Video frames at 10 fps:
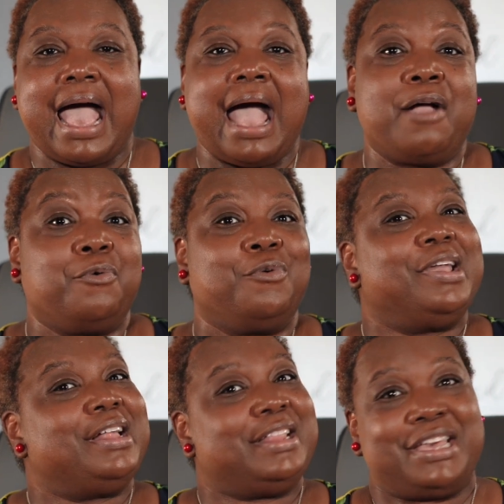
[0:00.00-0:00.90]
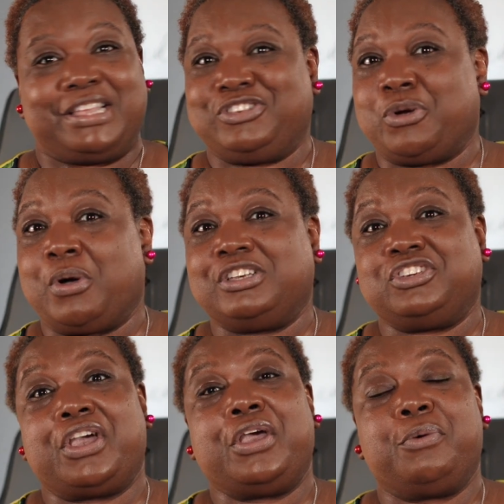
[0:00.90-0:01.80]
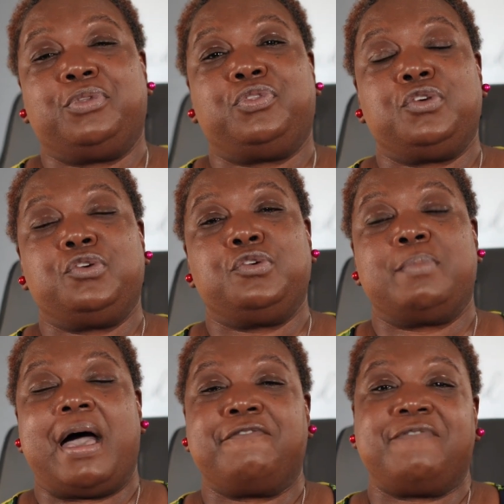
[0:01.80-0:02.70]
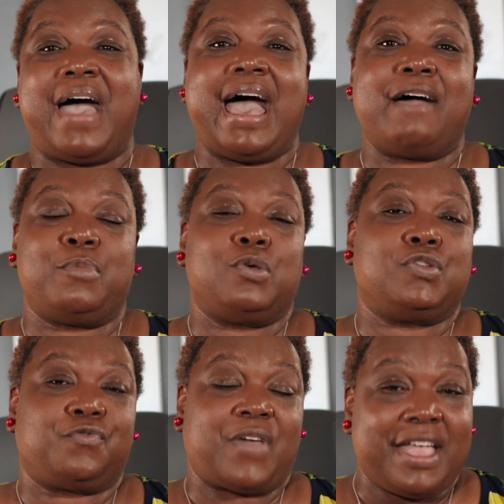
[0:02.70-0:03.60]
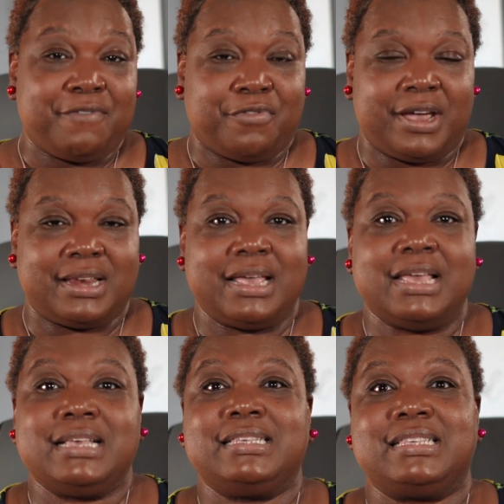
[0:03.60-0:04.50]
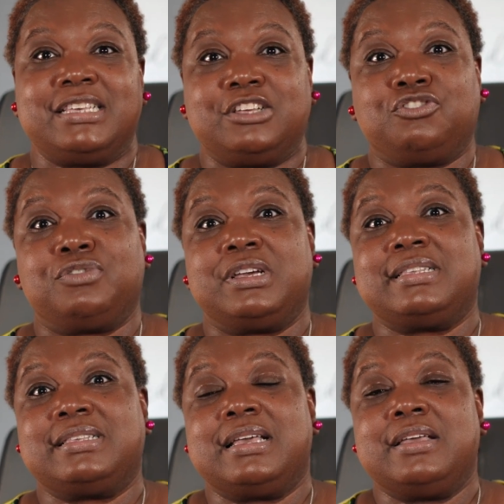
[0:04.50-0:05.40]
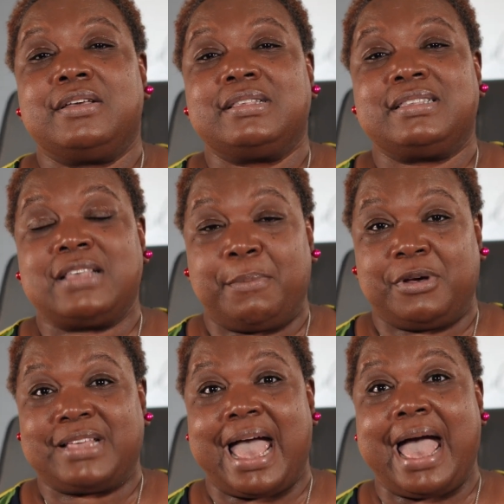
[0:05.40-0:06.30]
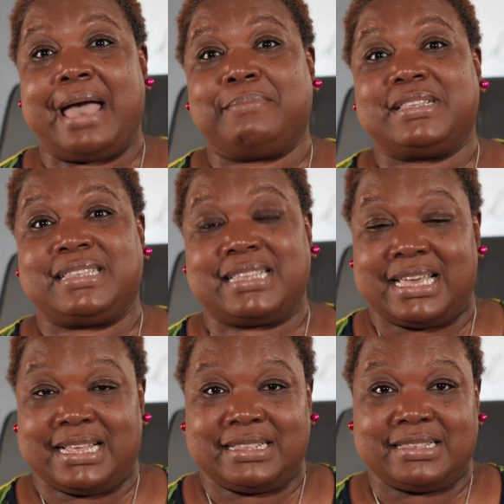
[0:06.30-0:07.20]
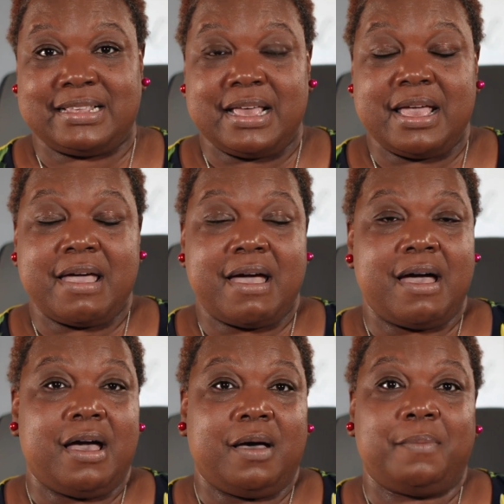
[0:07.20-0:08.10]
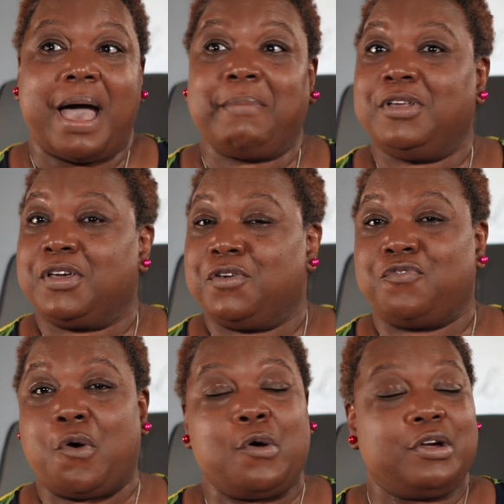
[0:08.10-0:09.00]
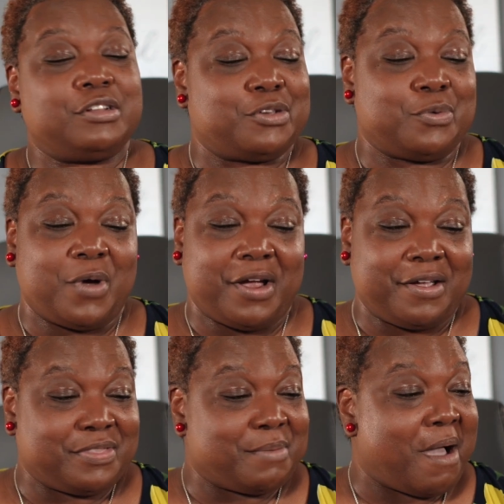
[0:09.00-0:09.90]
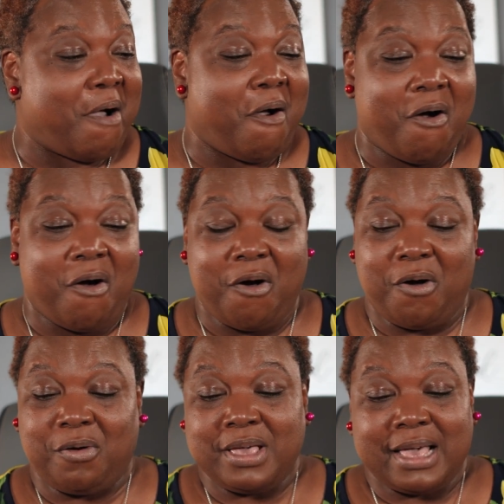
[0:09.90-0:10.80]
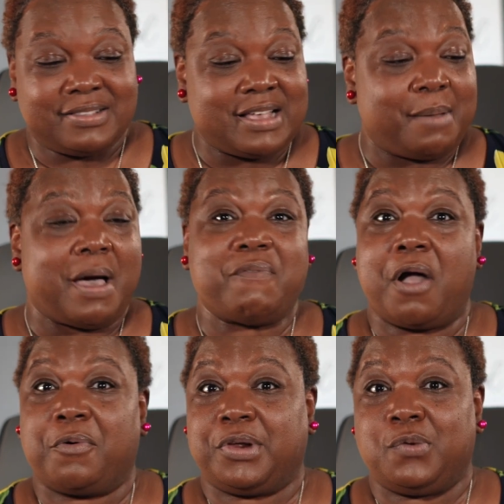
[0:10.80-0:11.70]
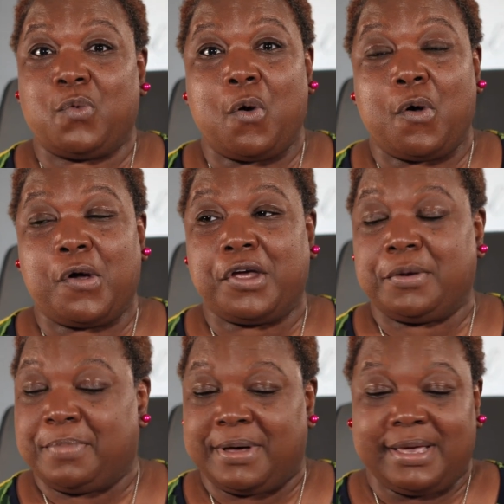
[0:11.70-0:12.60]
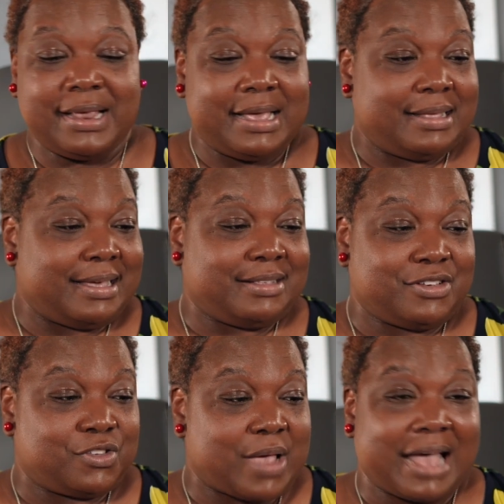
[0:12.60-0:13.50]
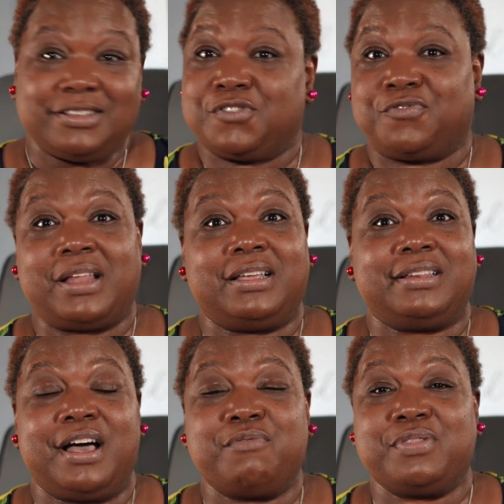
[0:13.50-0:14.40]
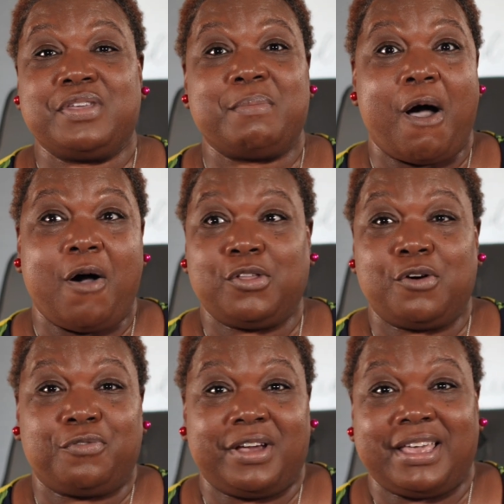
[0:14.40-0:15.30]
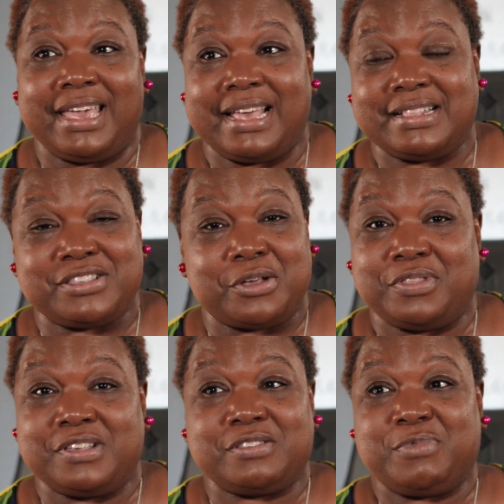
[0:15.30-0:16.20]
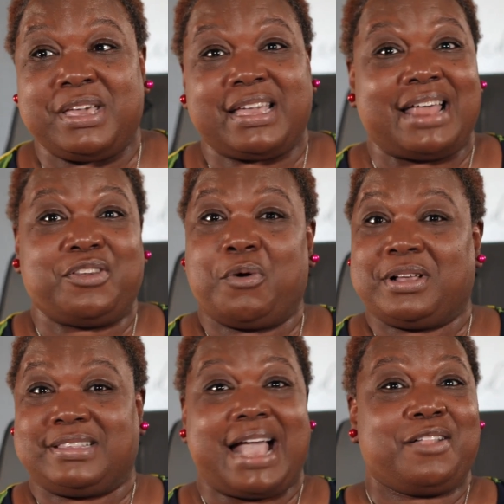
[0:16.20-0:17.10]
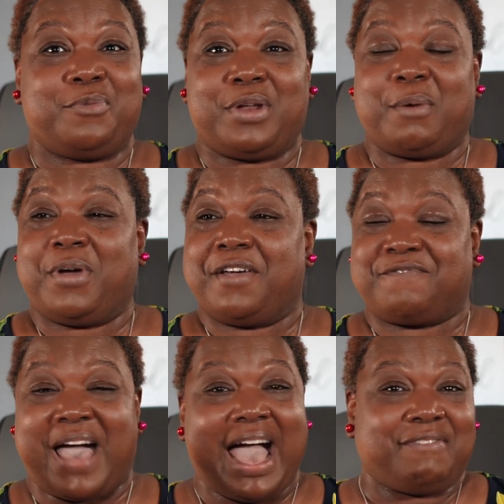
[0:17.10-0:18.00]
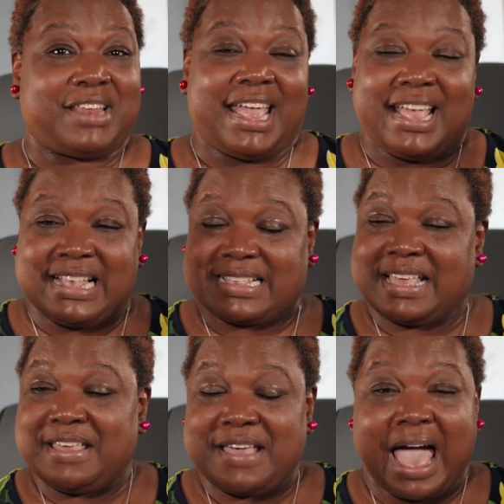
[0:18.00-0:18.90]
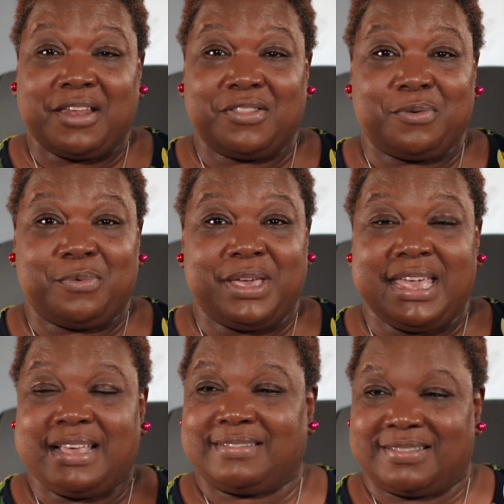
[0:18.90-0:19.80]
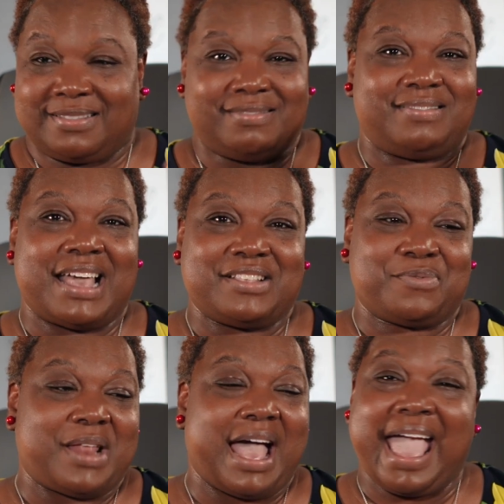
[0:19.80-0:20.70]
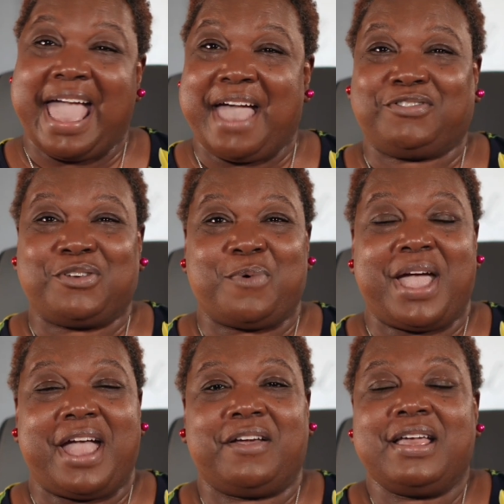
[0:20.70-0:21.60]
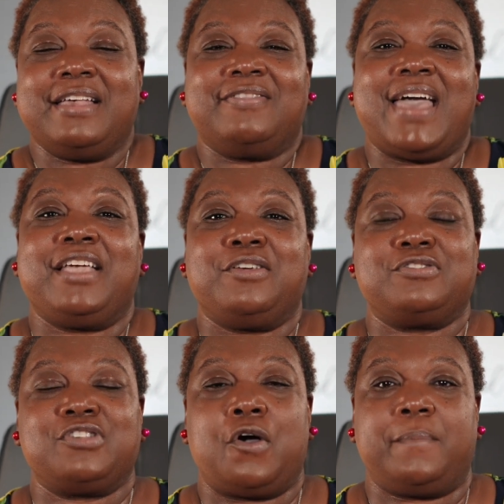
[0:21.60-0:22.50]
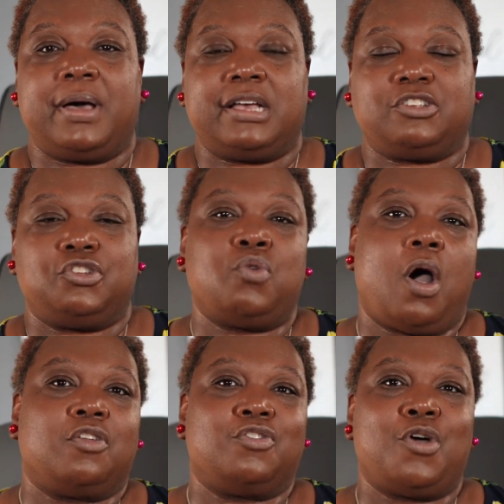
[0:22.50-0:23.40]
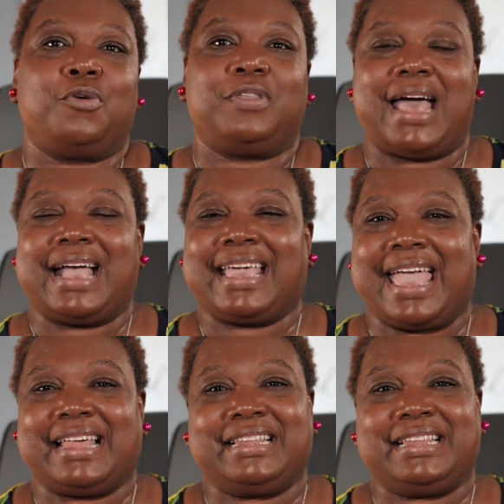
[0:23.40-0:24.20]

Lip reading: I really enjoyed sharing with you my 5 most favorite citrus summertime scents. I'm looking forward to wearing them all. Some I've already worn, but I just fell in love with them all over again. So this week I know exactly what I'm wearing. 5 days out of the week, that's what I have to wear. Thank you so much. You all know that I can't